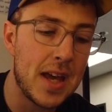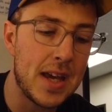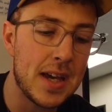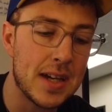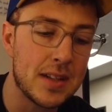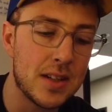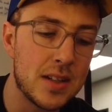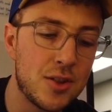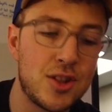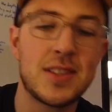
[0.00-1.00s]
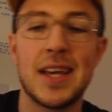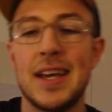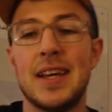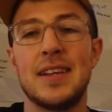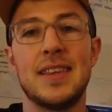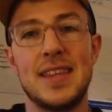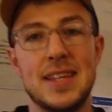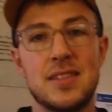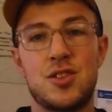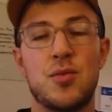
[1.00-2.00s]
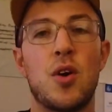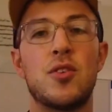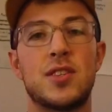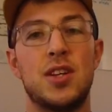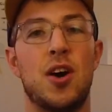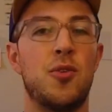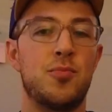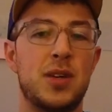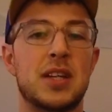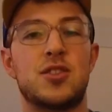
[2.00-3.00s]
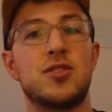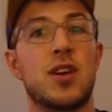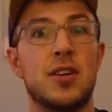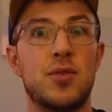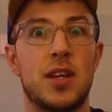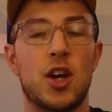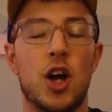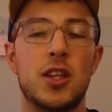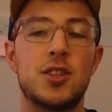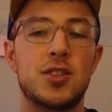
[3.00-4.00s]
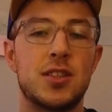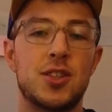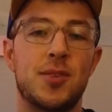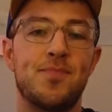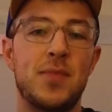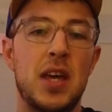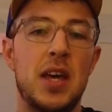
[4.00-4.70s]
And she said this. She wrote us a note because she's graduating college this year.